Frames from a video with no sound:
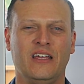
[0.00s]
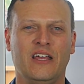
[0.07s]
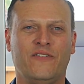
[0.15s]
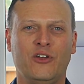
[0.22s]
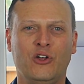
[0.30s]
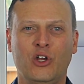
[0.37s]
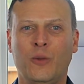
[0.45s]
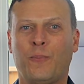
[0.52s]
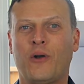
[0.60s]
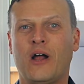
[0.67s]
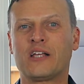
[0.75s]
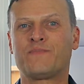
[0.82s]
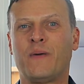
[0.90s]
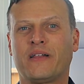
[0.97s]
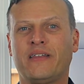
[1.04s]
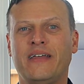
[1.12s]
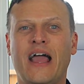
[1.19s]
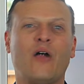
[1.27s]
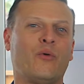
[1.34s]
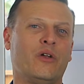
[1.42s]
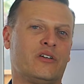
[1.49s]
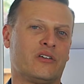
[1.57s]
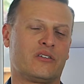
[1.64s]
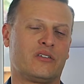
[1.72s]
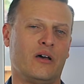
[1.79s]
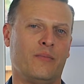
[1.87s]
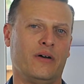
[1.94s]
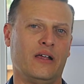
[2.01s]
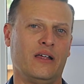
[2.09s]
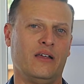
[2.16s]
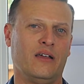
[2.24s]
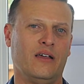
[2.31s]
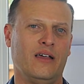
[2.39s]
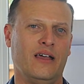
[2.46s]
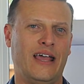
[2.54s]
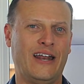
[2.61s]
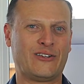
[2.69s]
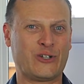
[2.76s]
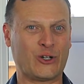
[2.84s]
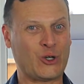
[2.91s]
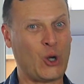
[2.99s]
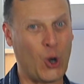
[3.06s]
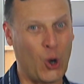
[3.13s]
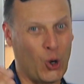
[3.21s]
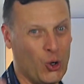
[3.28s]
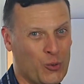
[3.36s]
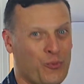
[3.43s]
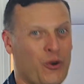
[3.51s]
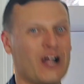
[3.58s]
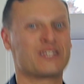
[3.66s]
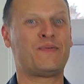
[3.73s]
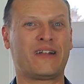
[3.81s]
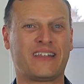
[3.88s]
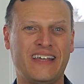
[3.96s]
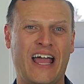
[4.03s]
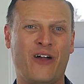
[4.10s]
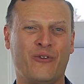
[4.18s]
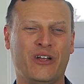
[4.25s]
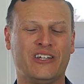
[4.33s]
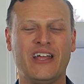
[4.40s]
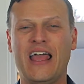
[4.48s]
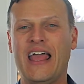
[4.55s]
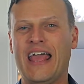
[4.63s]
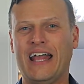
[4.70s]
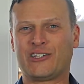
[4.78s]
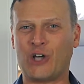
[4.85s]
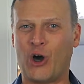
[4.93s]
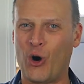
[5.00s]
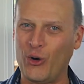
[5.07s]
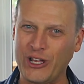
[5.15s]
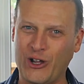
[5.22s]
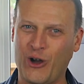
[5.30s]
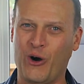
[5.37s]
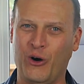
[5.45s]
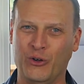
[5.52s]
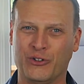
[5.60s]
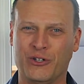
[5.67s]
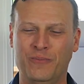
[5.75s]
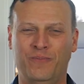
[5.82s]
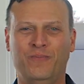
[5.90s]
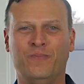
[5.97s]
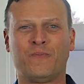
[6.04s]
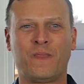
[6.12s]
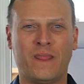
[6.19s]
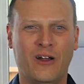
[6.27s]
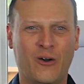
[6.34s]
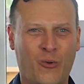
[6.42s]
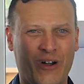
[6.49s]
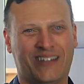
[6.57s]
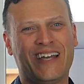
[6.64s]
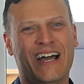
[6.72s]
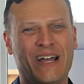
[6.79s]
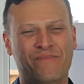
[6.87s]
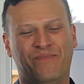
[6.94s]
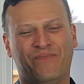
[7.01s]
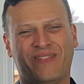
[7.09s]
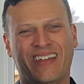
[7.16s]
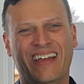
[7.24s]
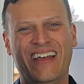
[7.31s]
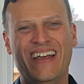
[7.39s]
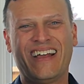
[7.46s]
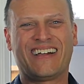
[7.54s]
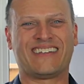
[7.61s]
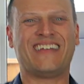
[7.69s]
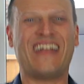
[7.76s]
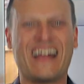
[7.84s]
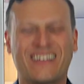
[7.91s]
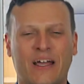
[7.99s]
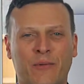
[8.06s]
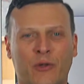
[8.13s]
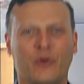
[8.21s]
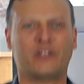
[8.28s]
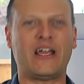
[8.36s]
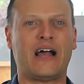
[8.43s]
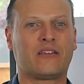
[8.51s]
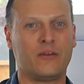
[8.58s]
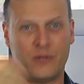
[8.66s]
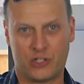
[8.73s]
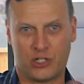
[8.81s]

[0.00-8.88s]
If you do prospecting outreach to somebody and it's a cold prospecting outreach, it's only cold one time. Because the next time you reach out to them,